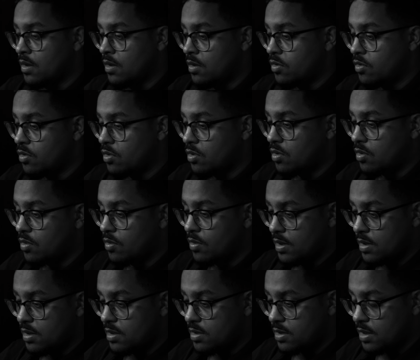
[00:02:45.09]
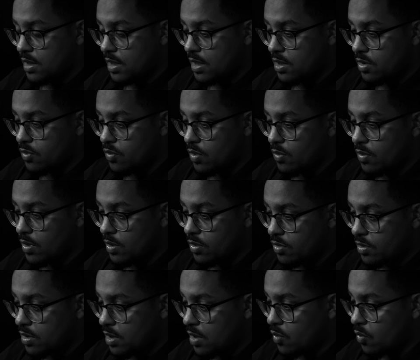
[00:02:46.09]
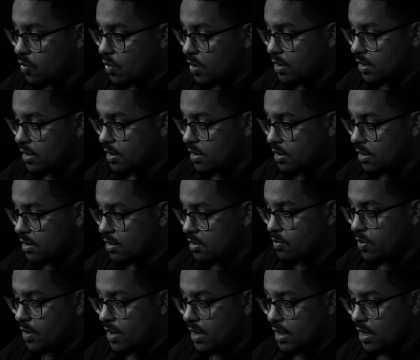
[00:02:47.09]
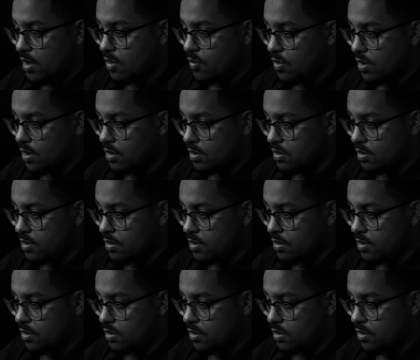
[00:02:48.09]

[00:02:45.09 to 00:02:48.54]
So in this case, we want to see what is breaking what.